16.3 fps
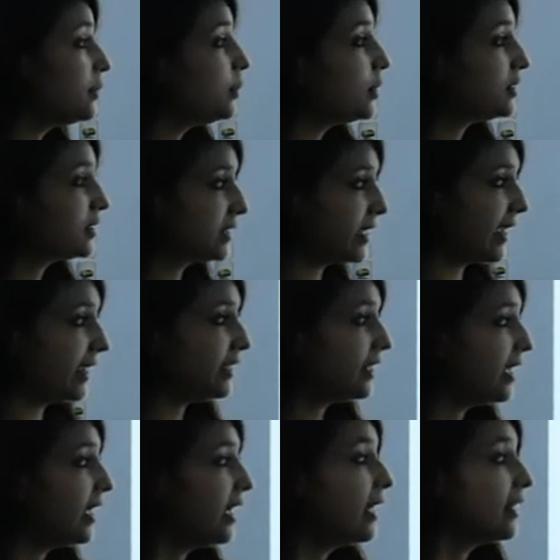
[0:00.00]
was dead,
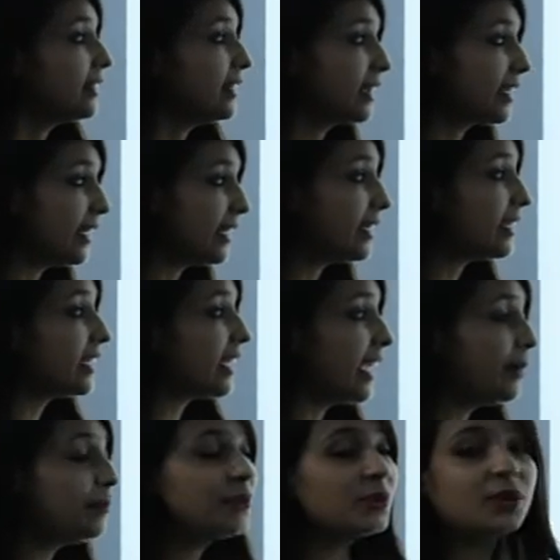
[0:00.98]
the king
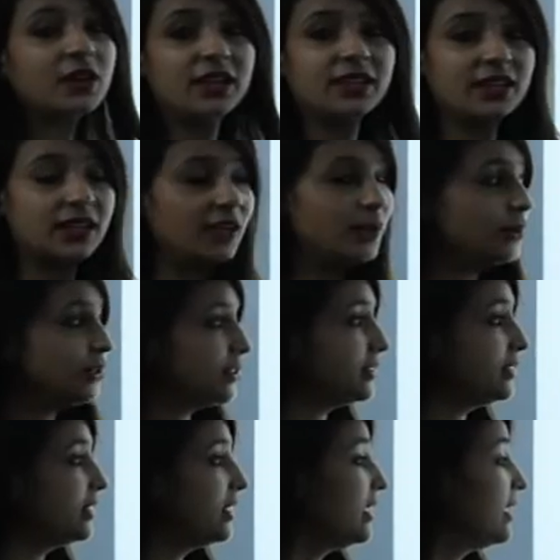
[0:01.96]
came to conclusion